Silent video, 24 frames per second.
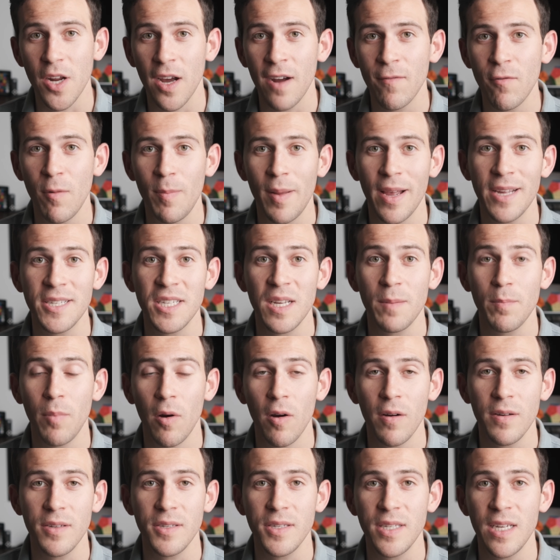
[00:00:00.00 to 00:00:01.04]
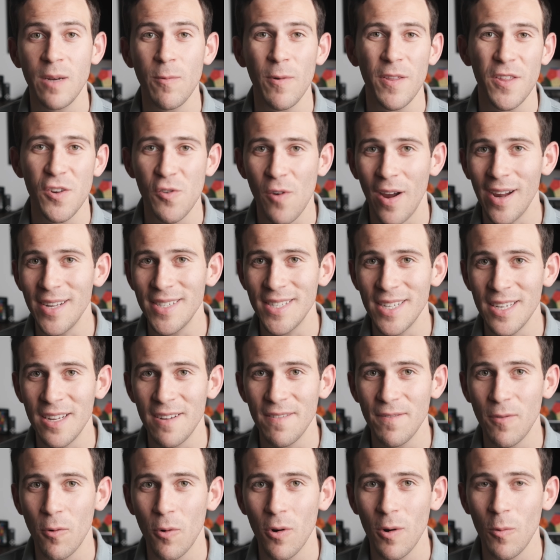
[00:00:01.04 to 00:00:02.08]
of replacing part C with dry
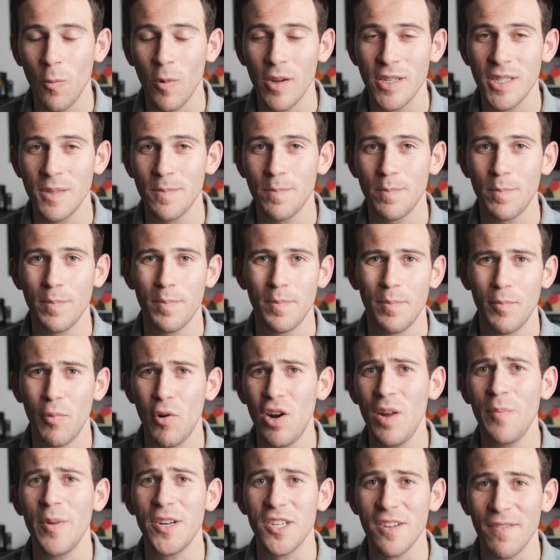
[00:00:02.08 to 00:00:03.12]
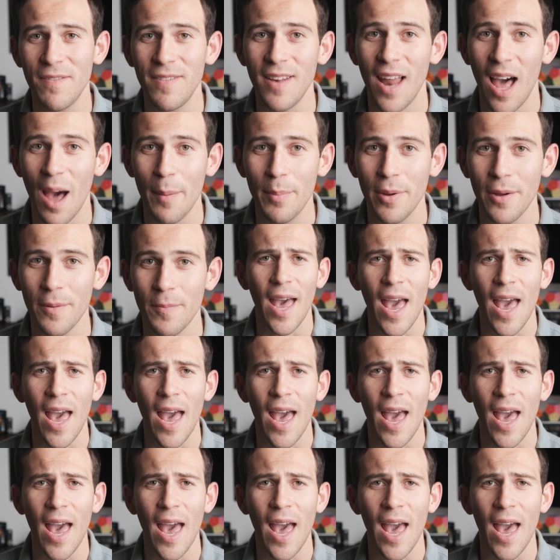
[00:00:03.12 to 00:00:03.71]
CD4 was pretty much a flop.